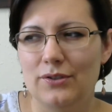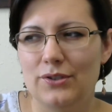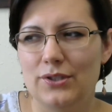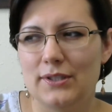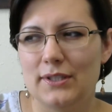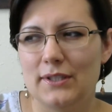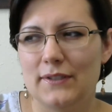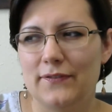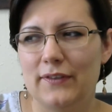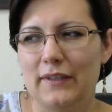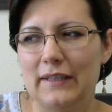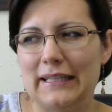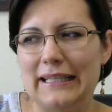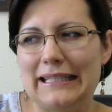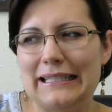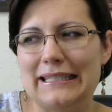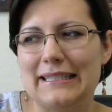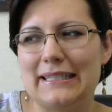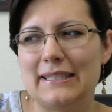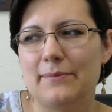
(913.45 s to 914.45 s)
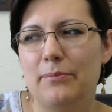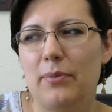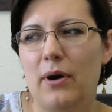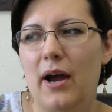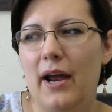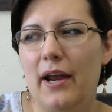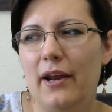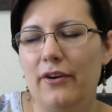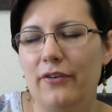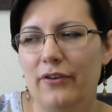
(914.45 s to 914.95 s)
Does it feel
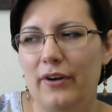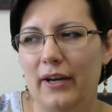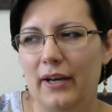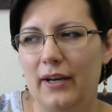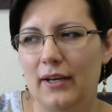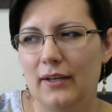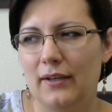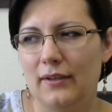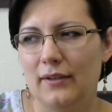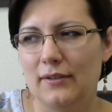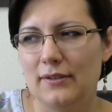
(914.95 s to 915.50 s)
inspiring?